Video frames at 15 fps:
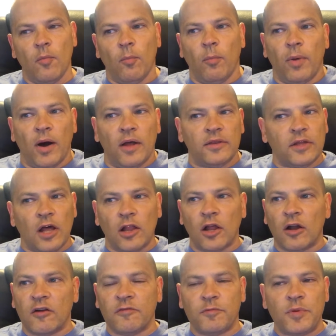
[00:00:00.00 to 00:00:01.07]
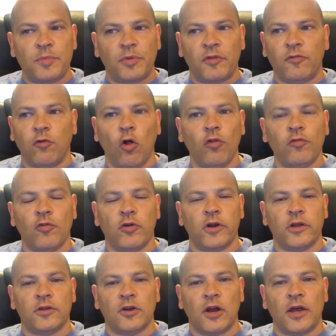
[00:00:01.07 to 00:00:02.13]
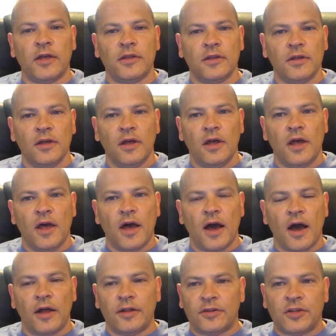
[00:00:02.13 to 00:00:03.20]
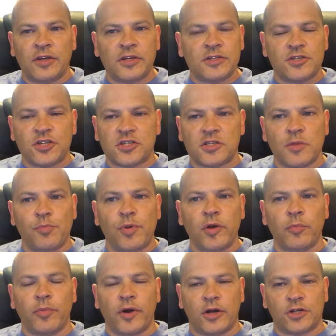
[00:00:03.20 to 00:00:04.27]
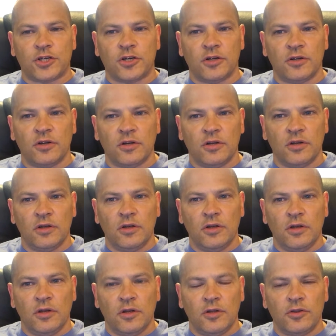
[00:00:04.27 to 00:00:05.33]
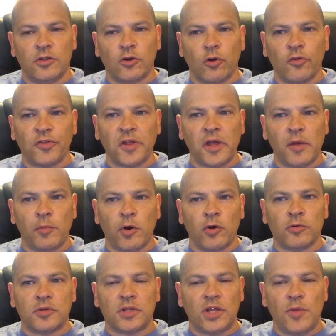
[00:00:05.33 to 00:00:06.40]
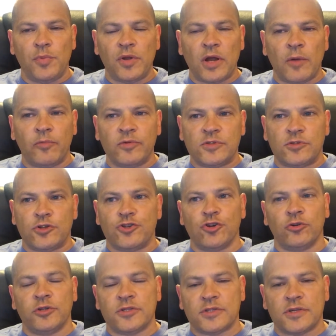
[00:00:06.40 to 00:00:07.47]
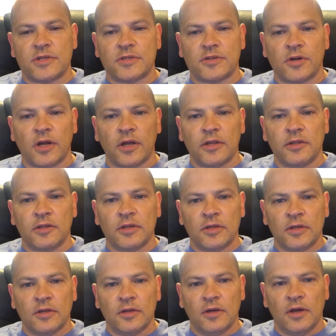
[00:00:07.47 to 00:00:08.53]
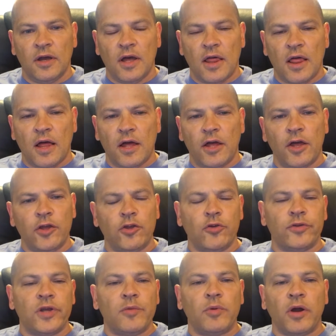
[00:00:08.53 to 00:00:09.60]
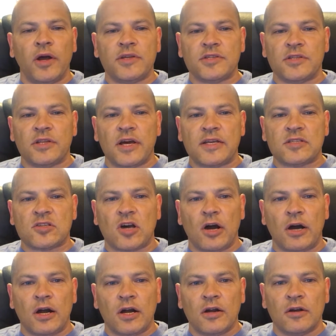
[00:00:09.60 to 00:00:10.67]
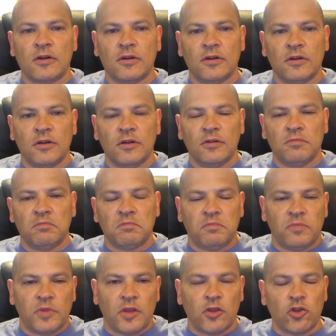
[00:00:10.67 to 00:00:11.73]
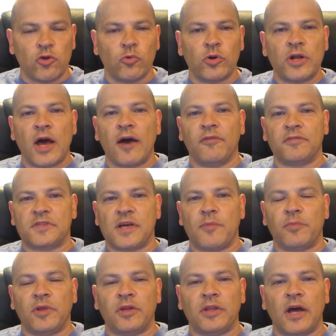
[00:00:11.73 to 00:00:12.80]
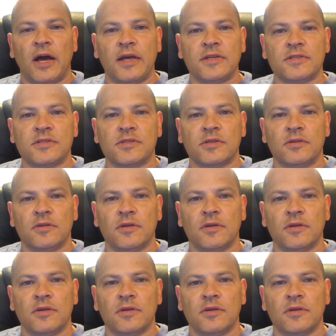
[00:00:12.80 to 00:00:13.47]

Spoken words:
But a lot of people fall for it, right? And I think it's just the peer pressure. The whole thing about keeping up with the Jonases, right? Your neighbor has a nice car. You want to have something nice.